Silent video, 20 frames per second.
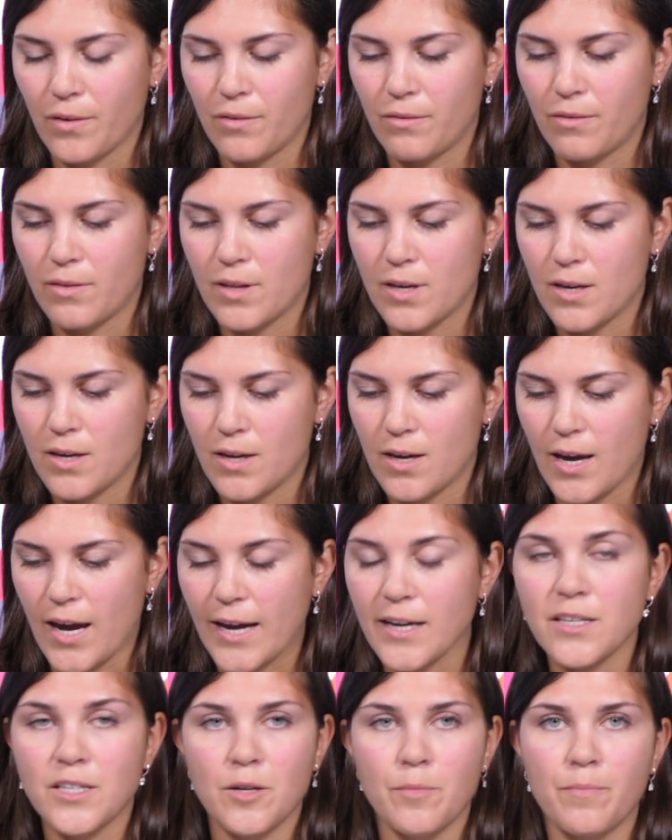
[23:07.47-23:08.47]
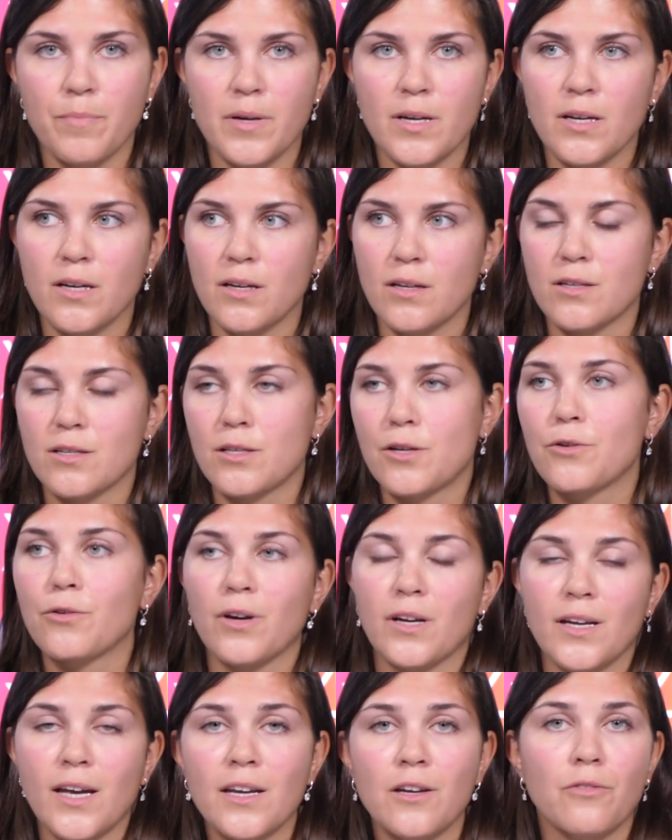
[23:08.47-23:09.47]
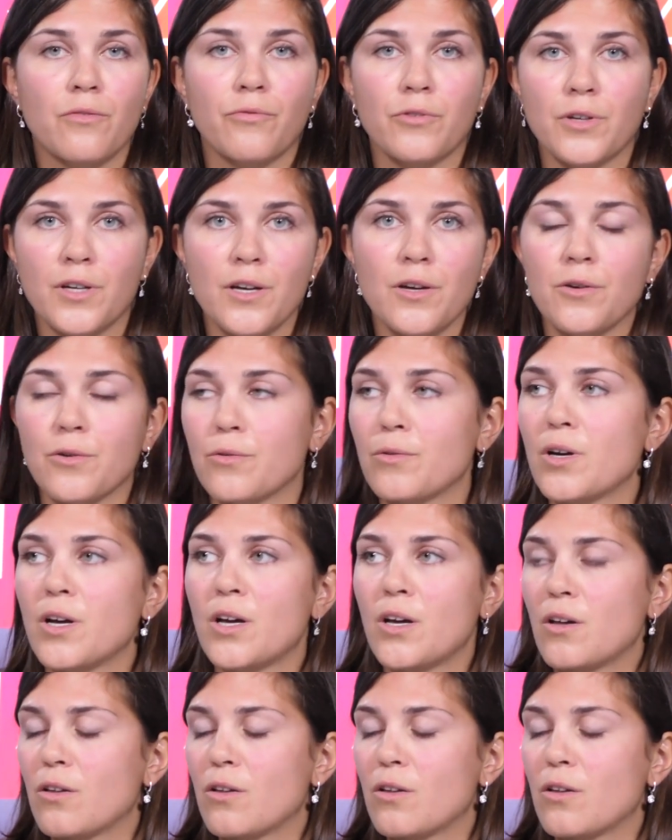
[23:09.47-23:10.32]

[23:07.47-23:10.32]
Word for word: the NDP slogan, In It For You,